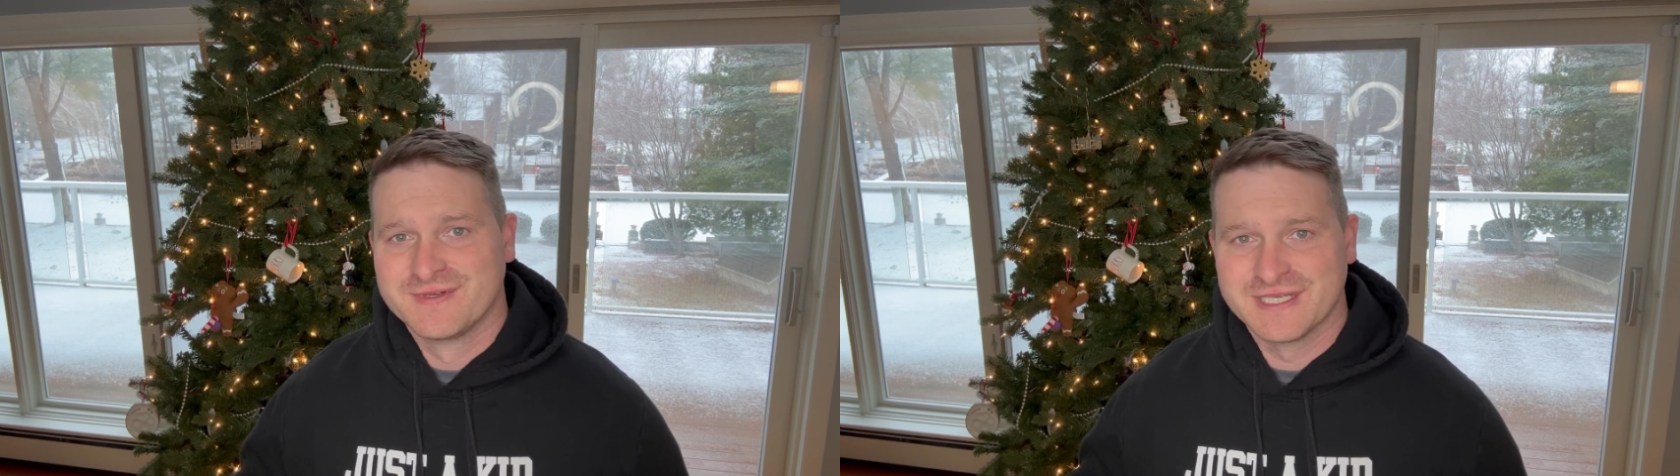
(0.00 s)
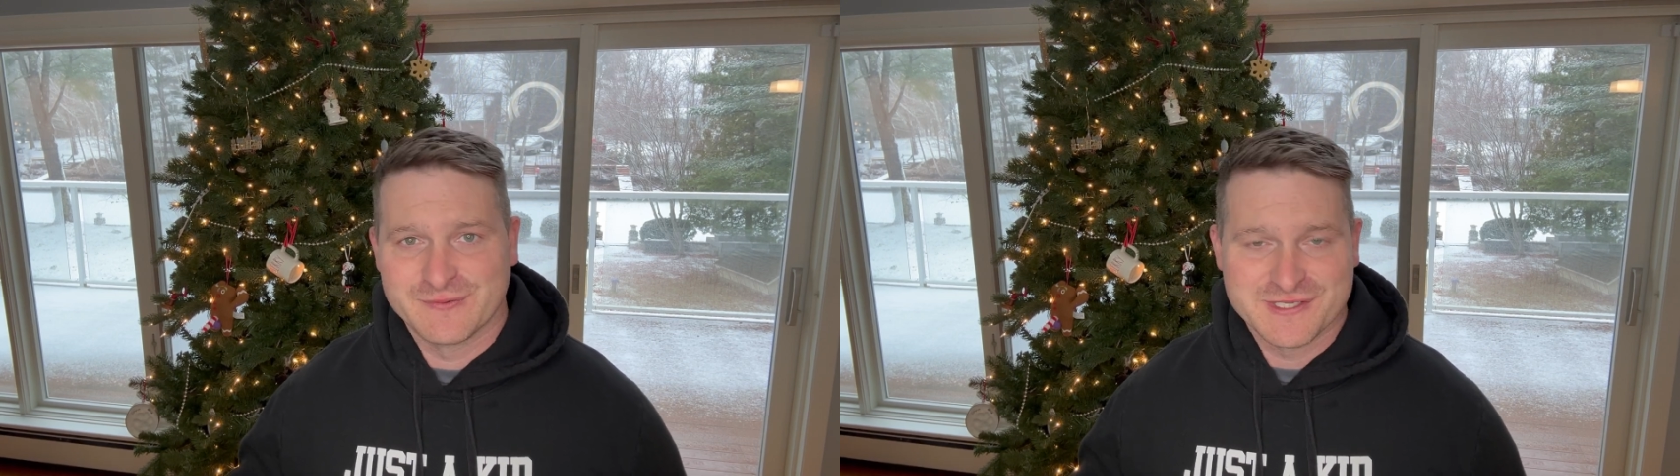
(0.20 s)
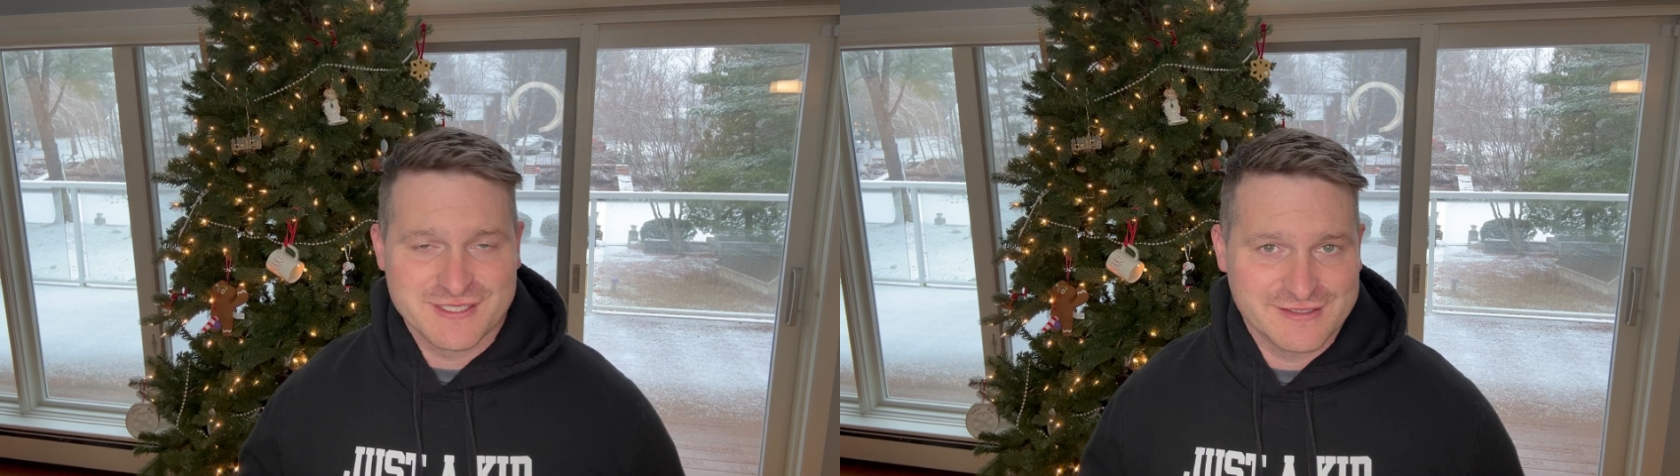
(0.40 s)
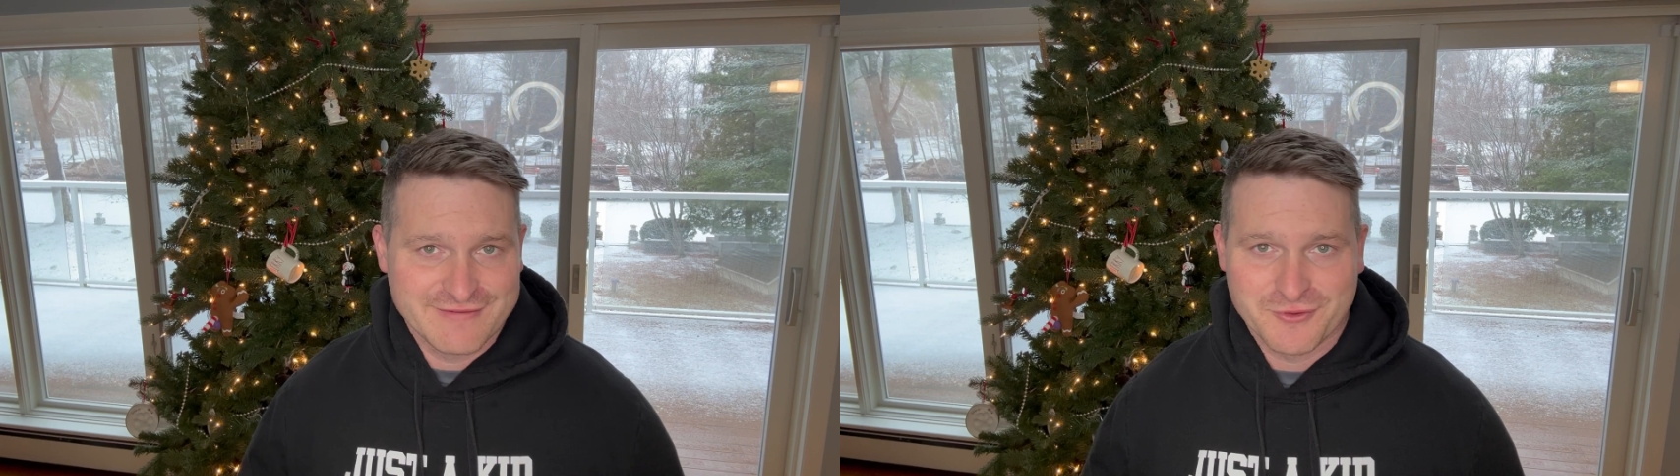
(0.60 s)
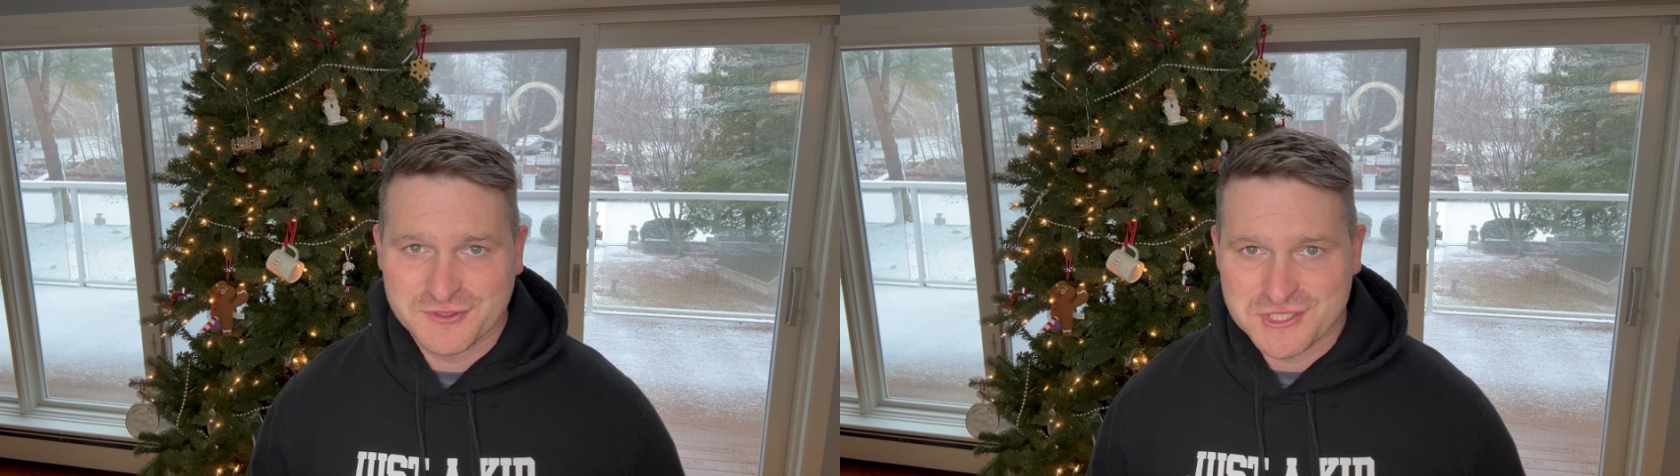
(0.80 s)
and we still
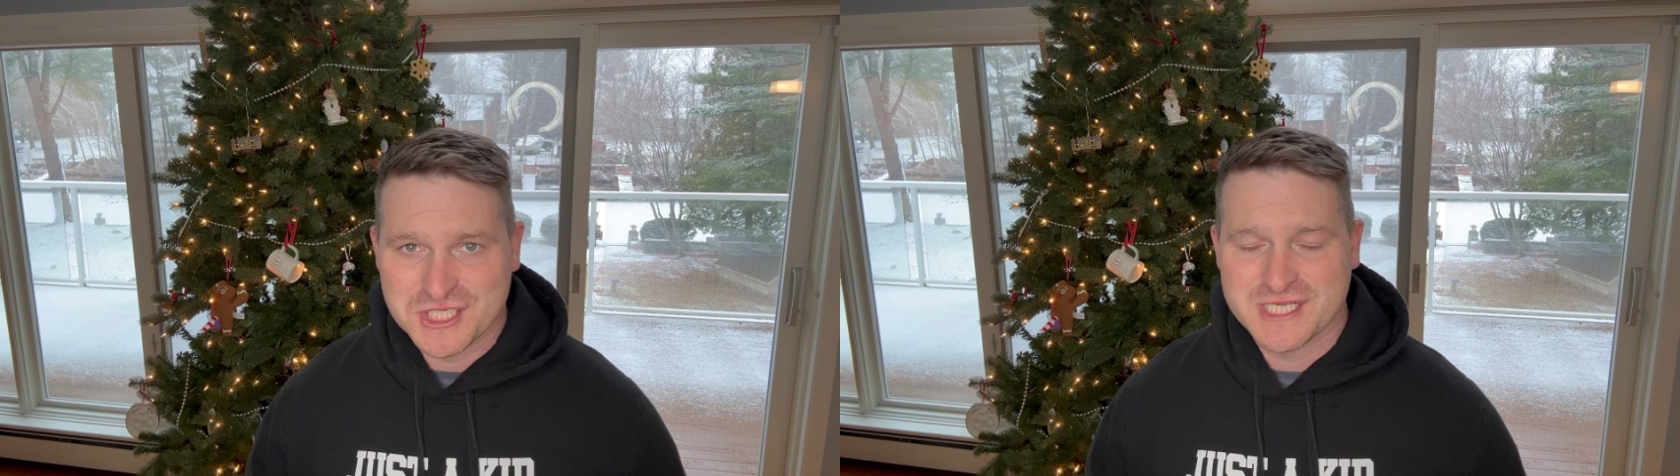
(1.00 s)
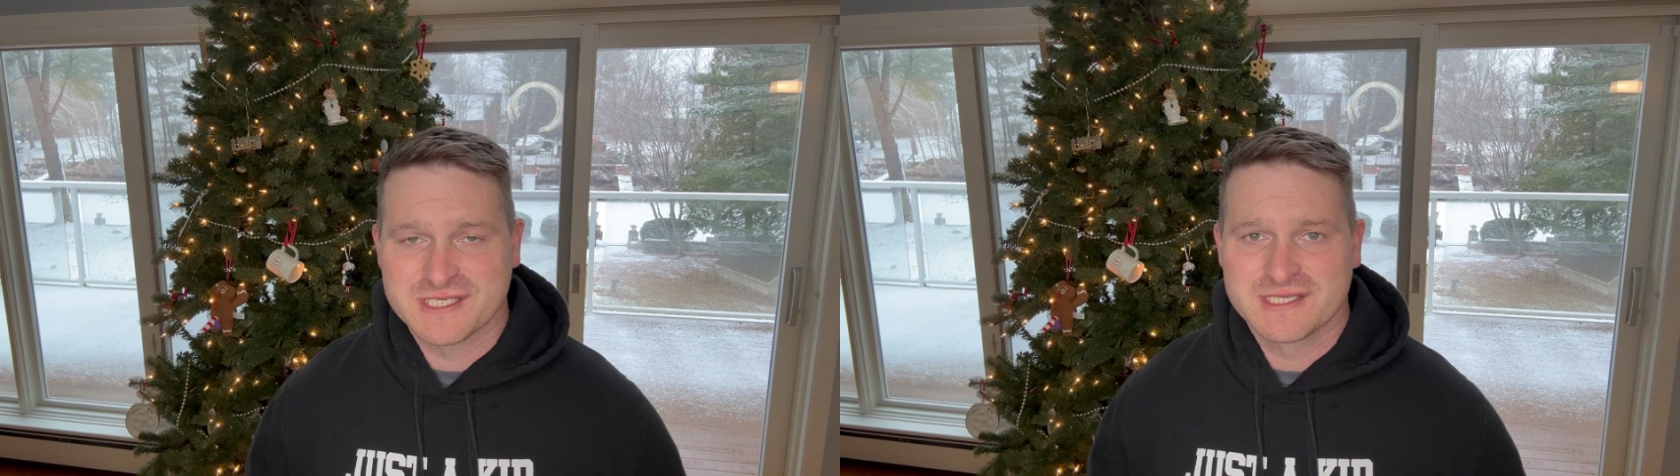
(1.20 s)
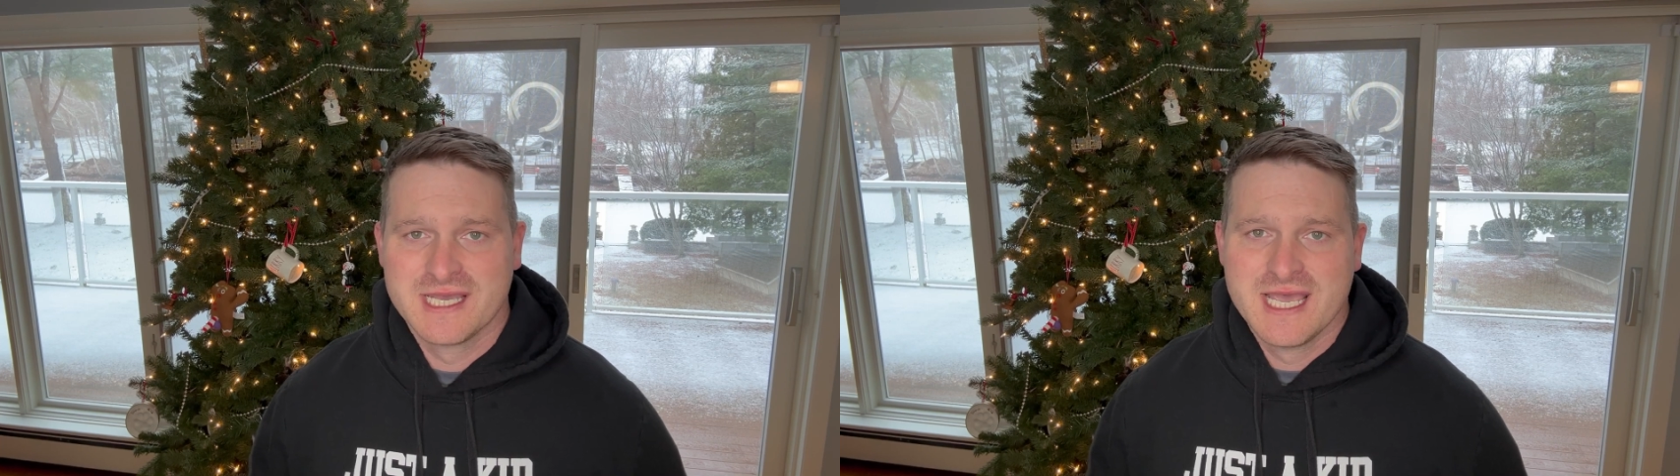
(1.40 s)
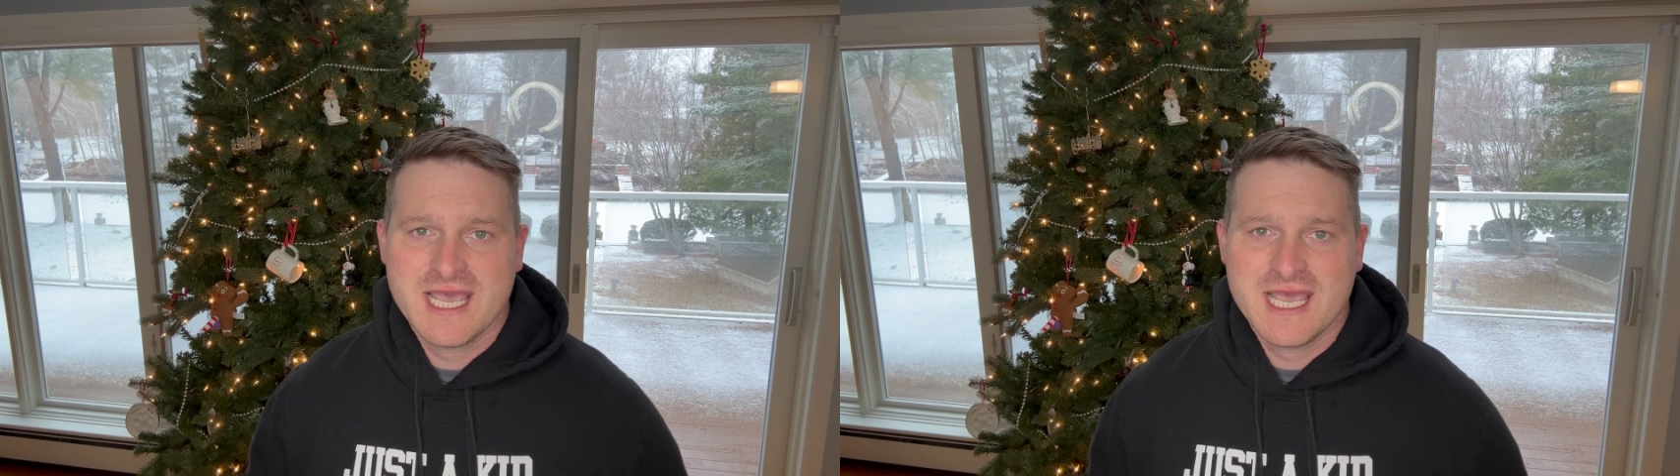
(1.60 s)
have grilled cheese,